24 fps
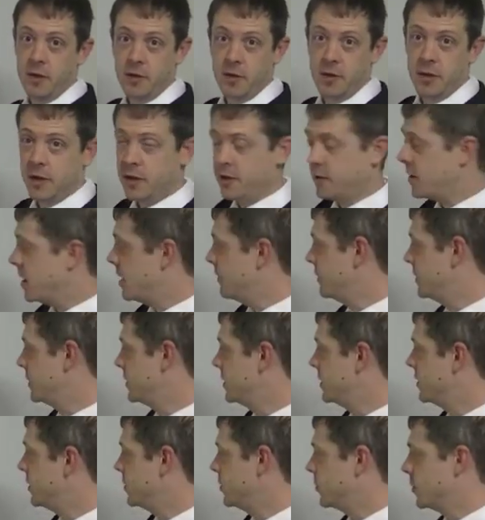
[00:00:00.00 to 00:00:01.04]
then you're obviously
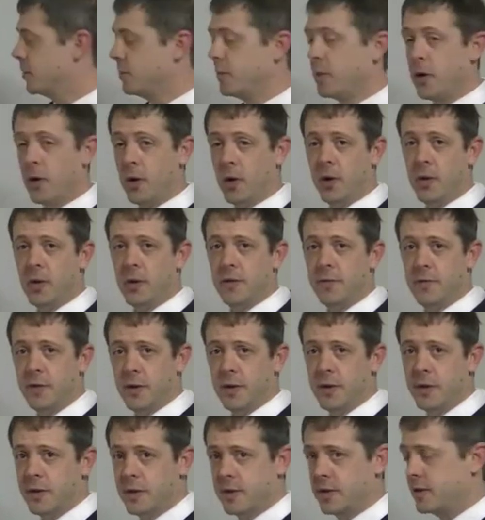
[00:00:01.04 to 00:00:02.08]
at the North Pole. If
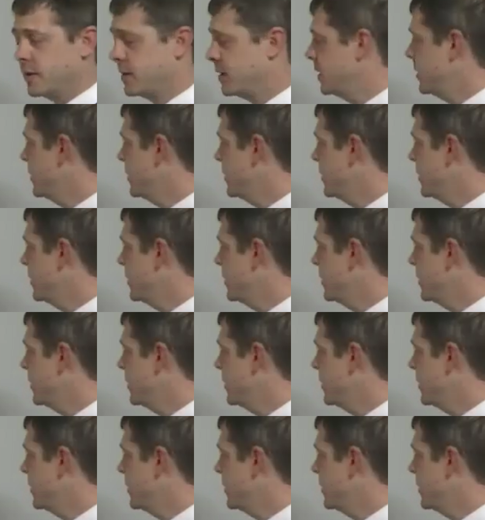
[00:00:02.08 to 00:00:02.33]
it's